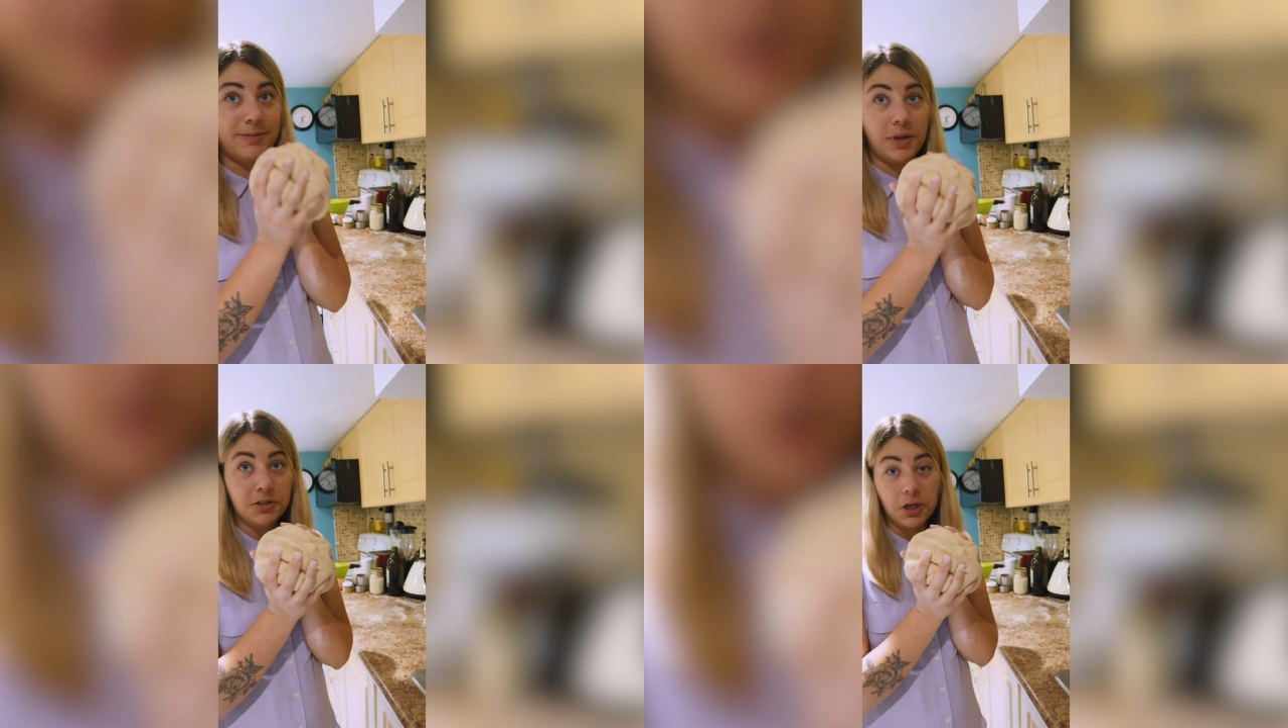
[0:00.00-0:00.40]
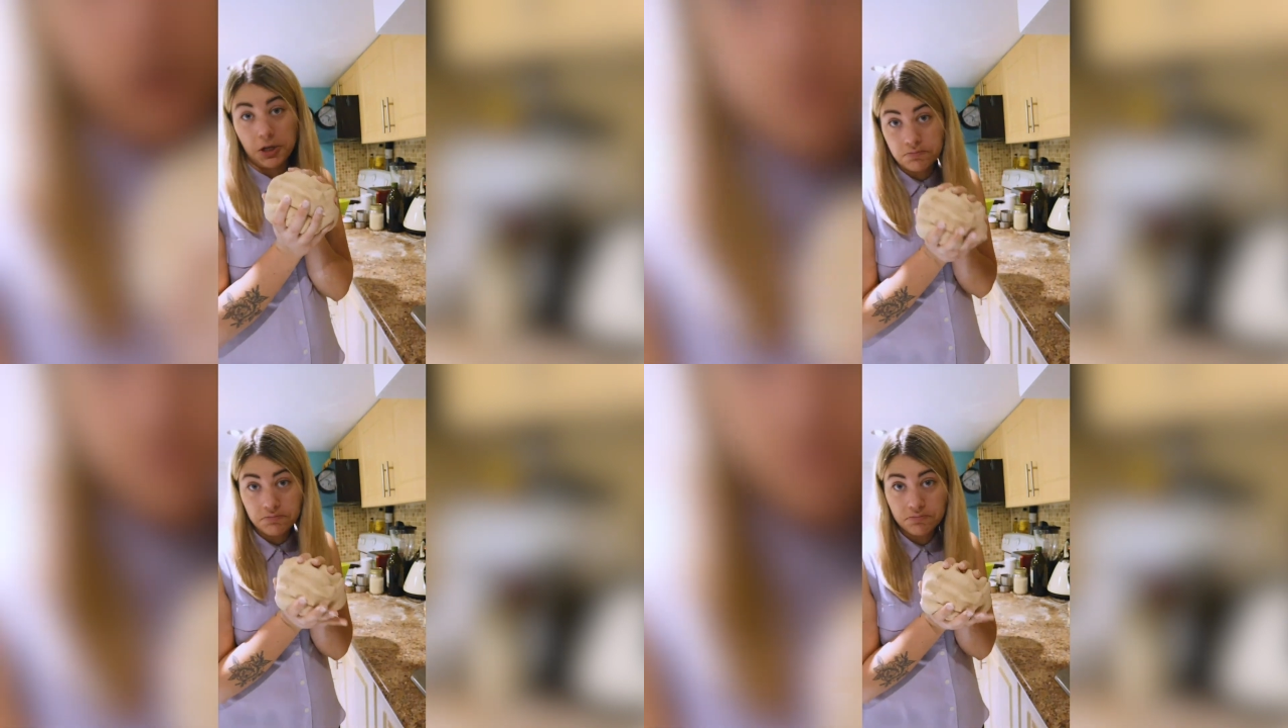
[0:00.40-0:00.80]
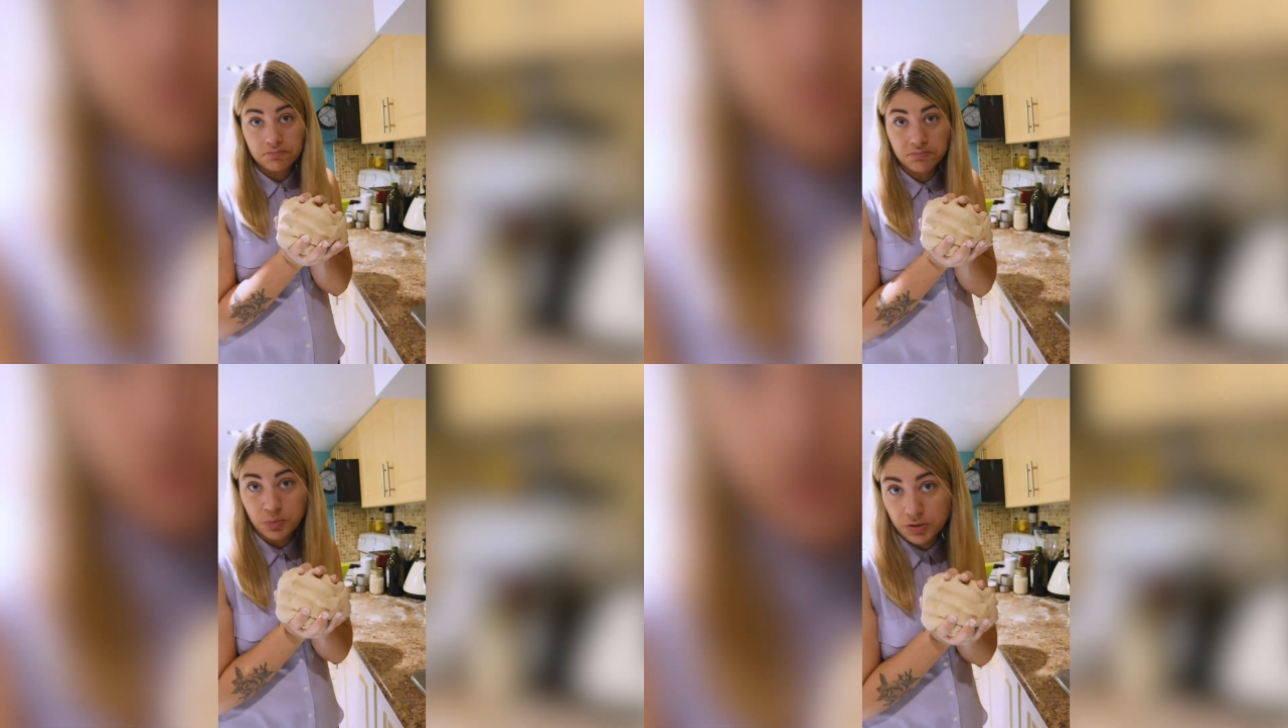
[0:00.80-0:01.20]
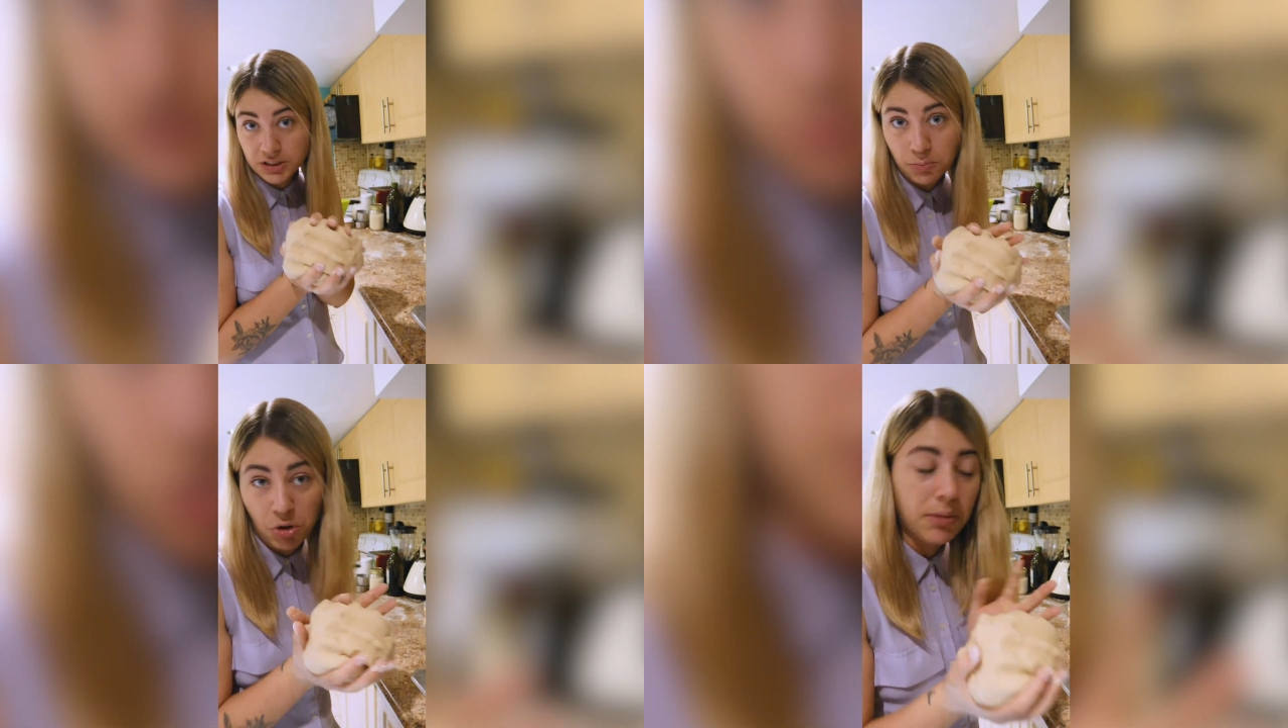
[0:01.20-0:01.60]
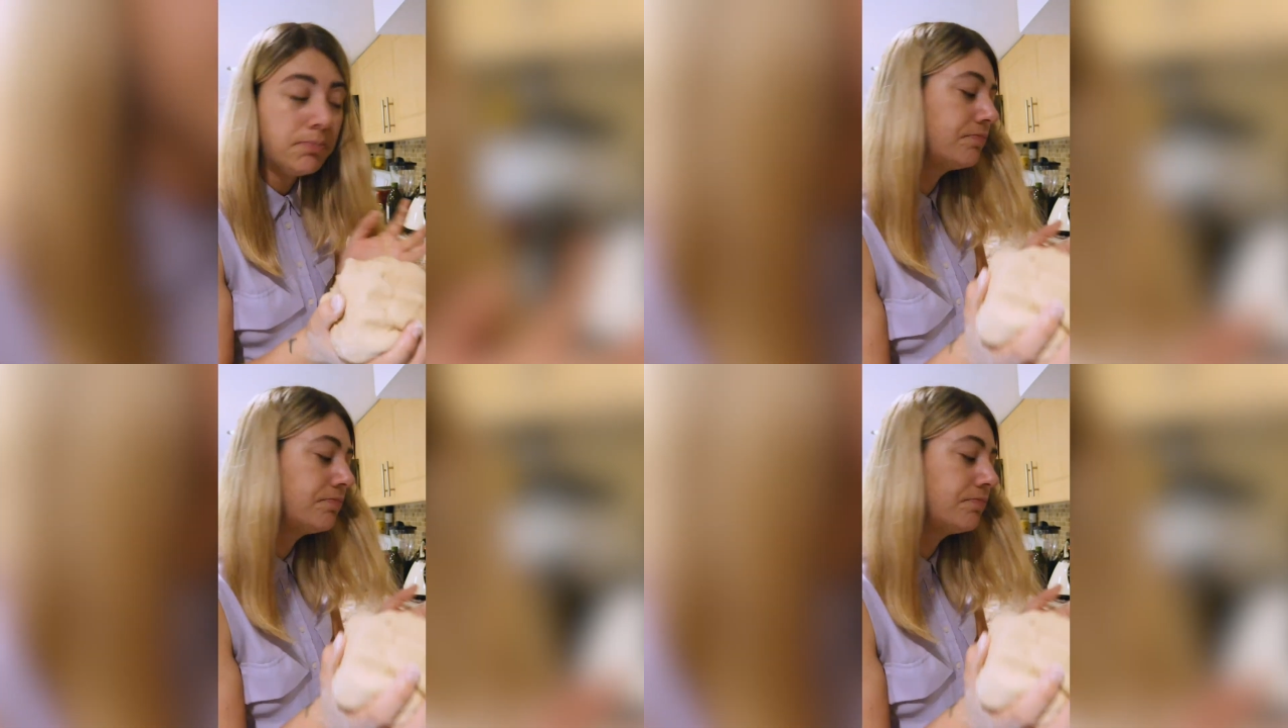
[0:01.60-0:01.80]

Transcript: good. Smells like bread.